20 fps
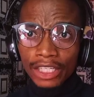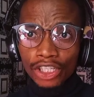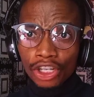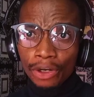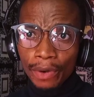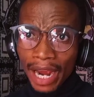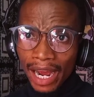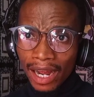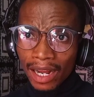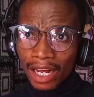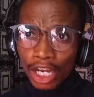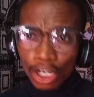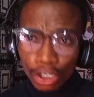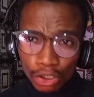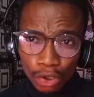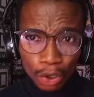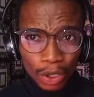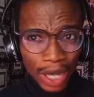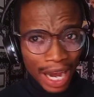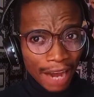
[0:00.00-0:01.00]
in Nigeria.
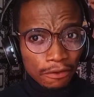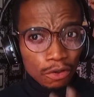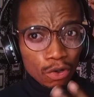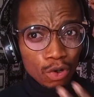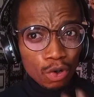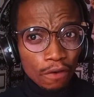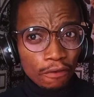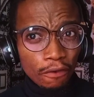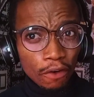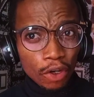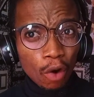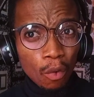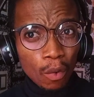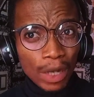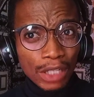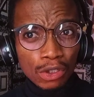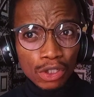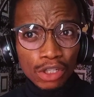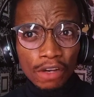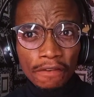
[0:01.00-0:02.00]
So you have to look for your
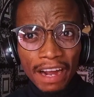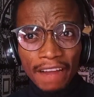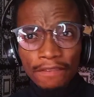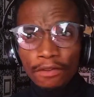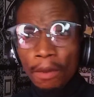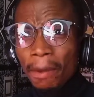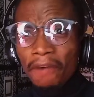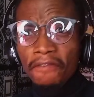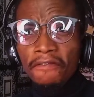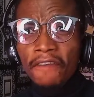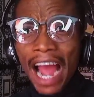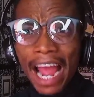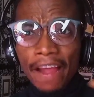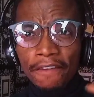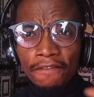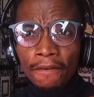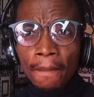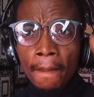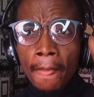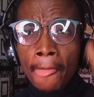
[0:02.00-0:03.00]
way to survive. Number
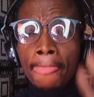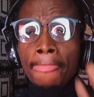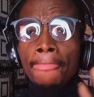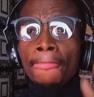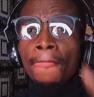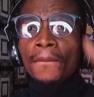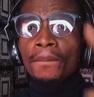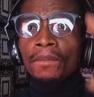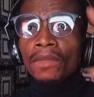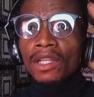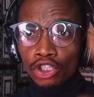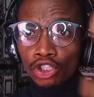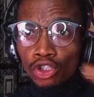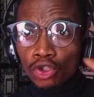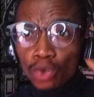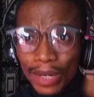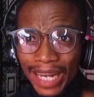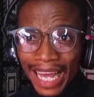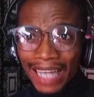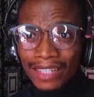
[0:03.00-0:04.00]
five,
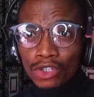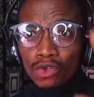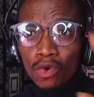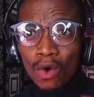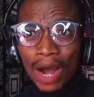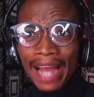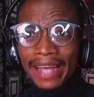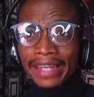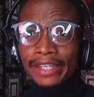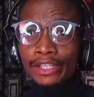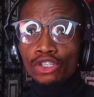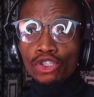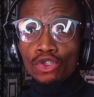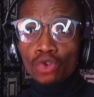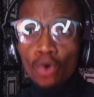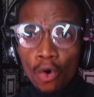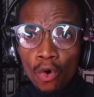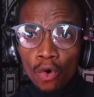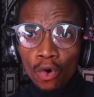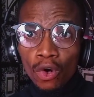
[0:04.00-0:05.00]
students who are in
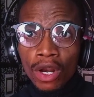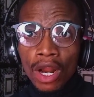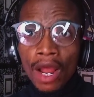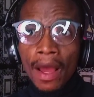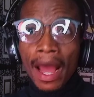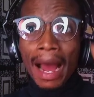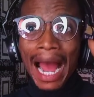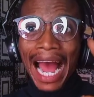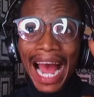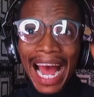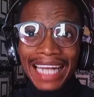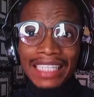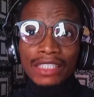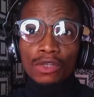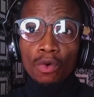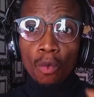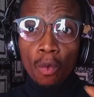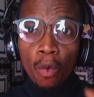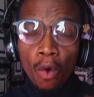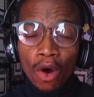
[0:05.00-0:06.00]
school
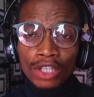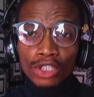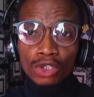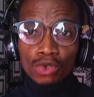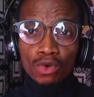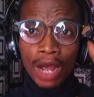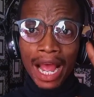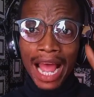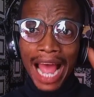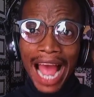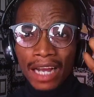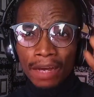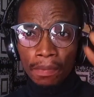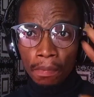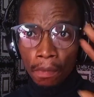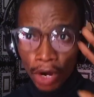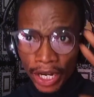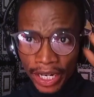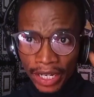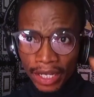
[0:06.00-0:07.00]
and want to make
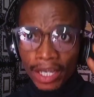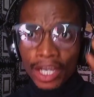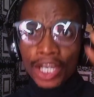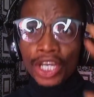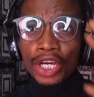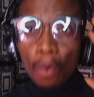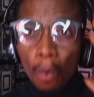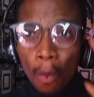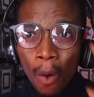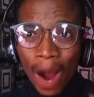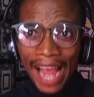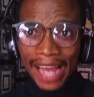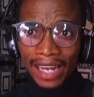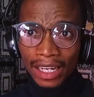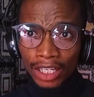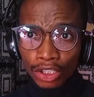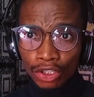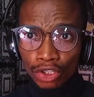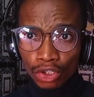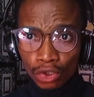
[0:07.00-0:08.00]
money
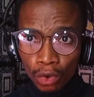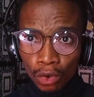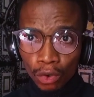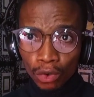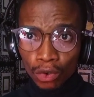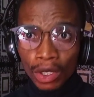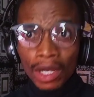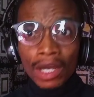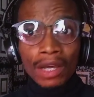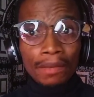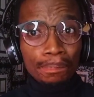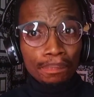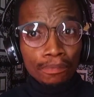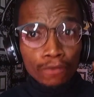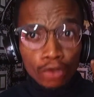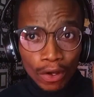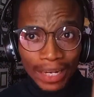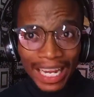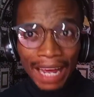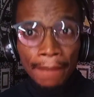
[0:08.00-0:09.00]
while in school
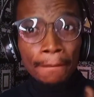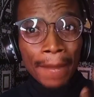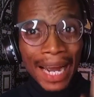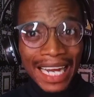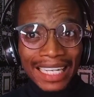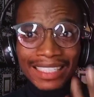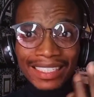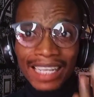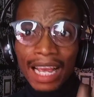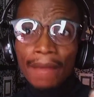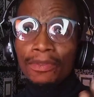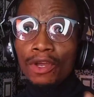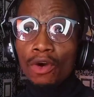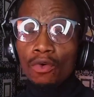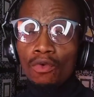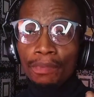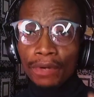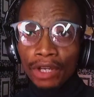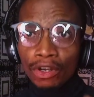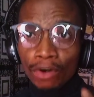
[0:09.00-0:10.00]
so that by the time they
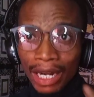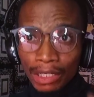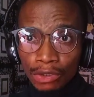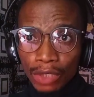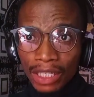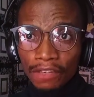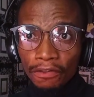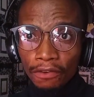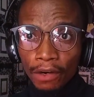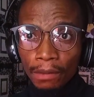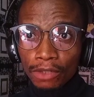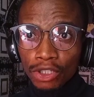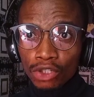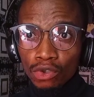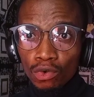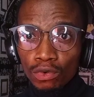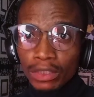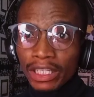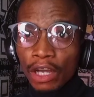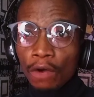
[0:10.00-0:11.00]
will be graduating from the
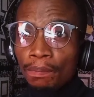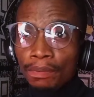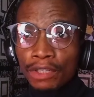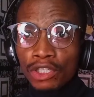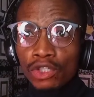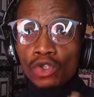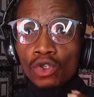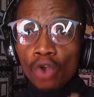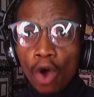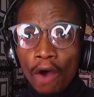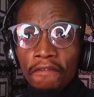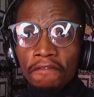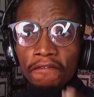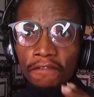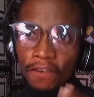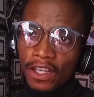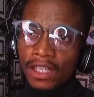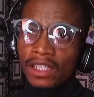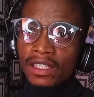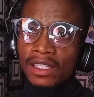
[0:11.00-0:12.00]
school, they will be so
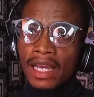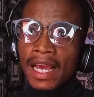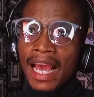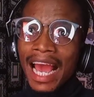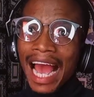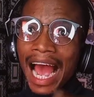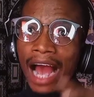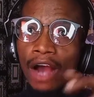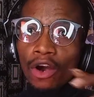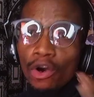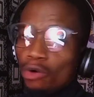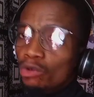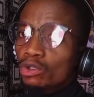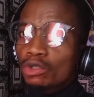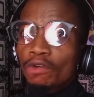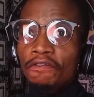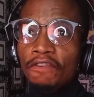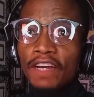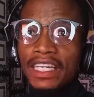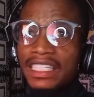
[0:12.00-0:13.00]
fit and
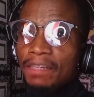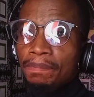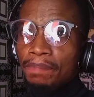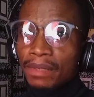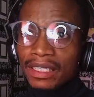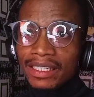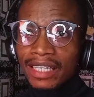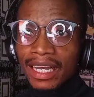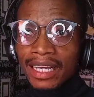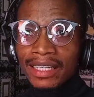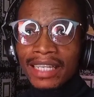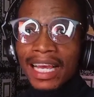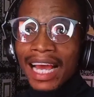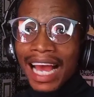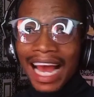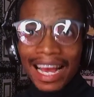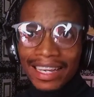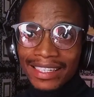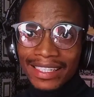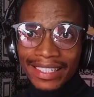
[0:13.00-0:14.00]
good to face the business
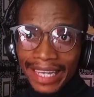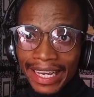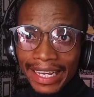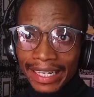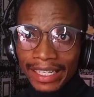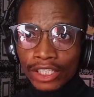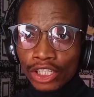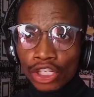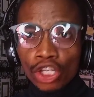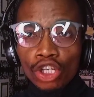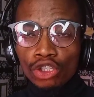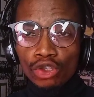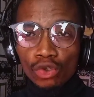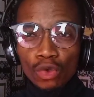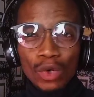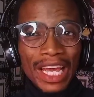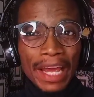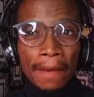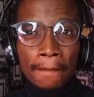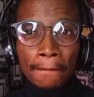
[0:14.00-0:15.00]
and scale it
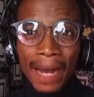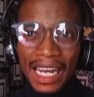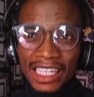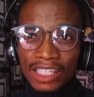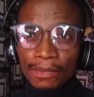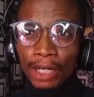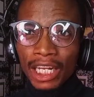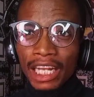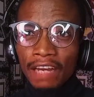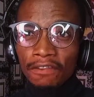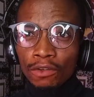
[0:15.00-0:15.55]
to a maximum